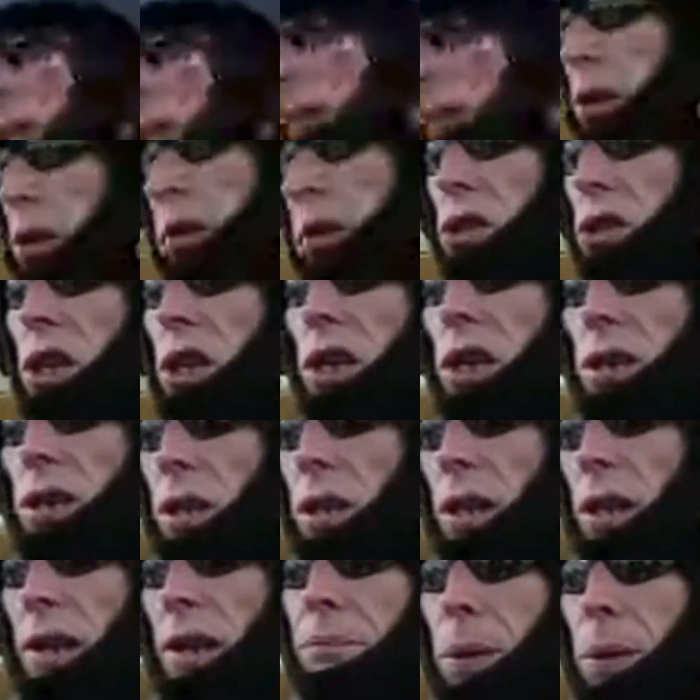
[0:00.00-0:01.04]
you can see
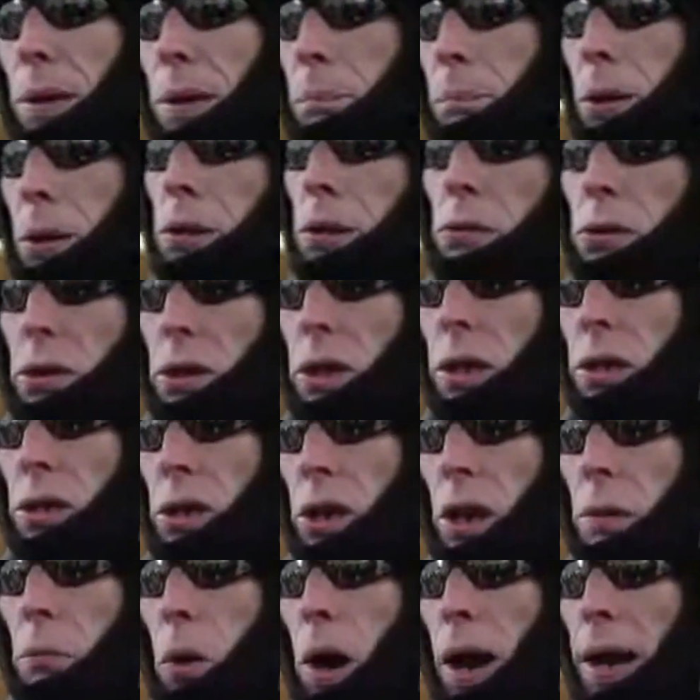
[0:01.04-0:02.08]
that they've been abused in
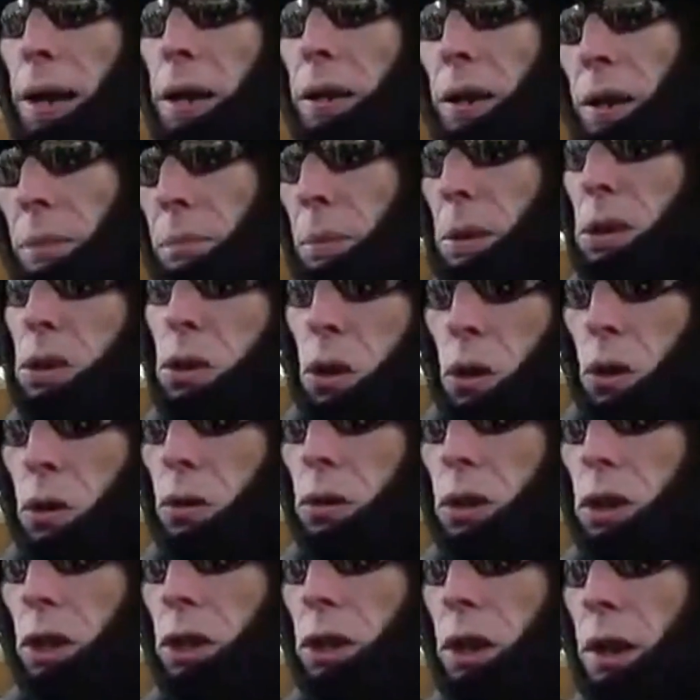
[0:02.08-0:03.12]
some way and they've been
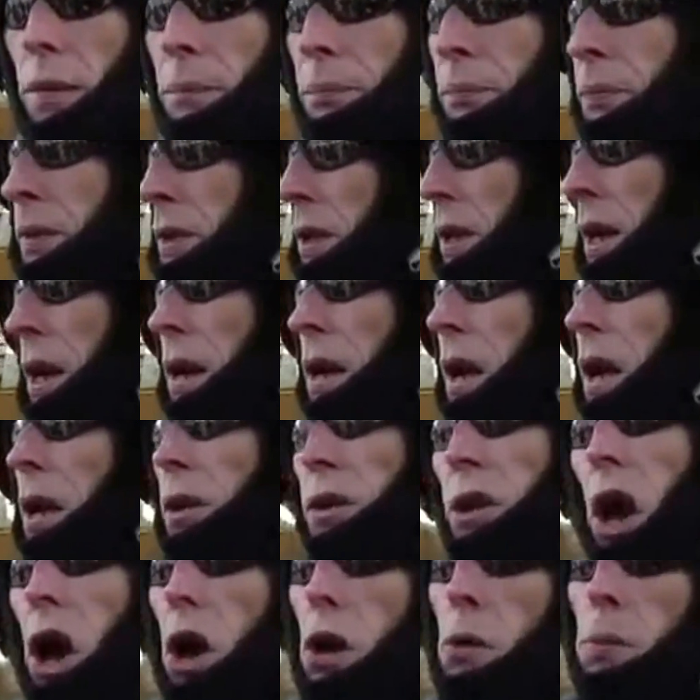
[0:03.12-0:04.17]
tortured. You know,
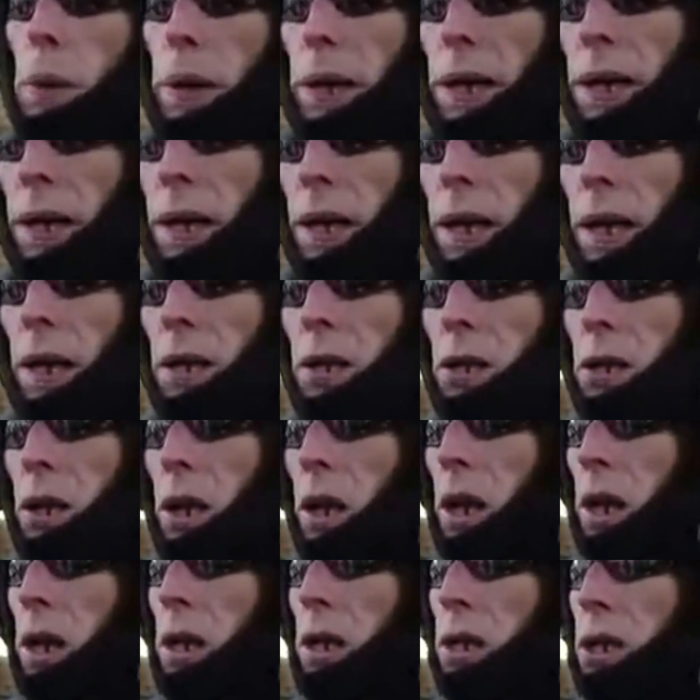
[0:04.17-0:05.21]
nobody
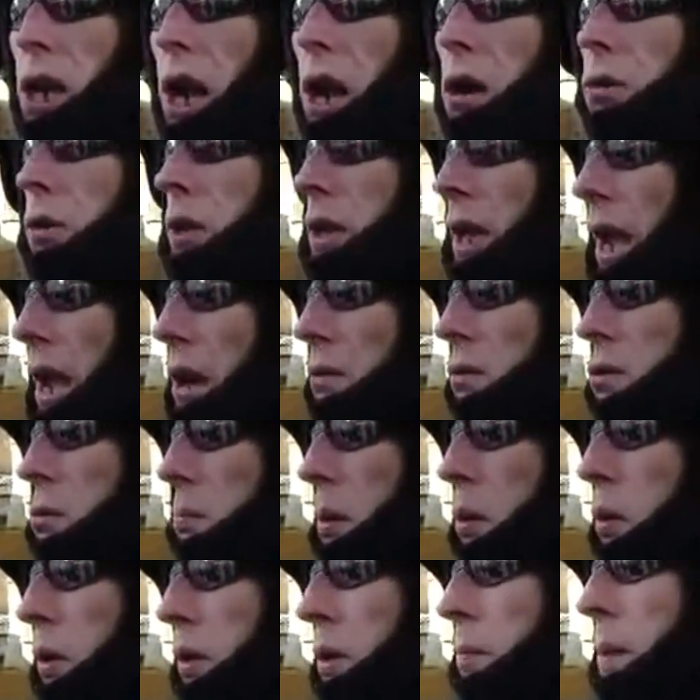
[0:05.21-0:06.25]
is held
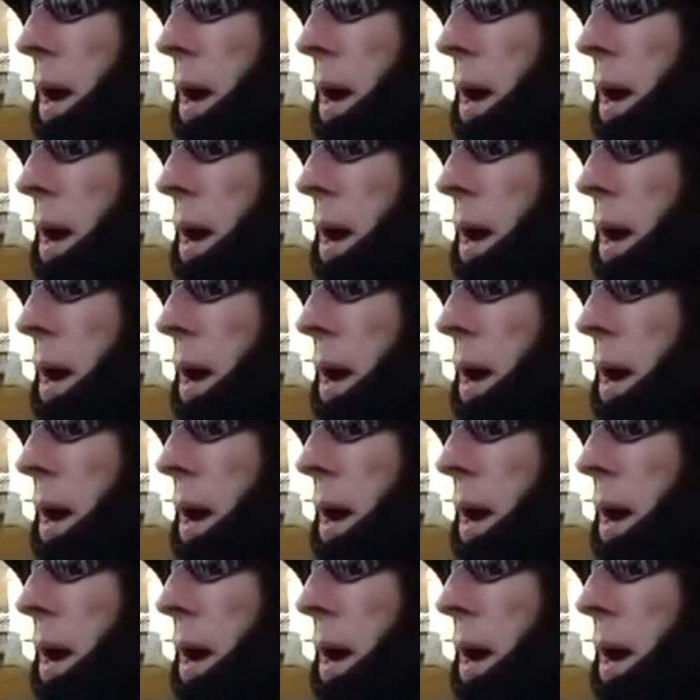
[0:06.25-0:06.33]
accountable at the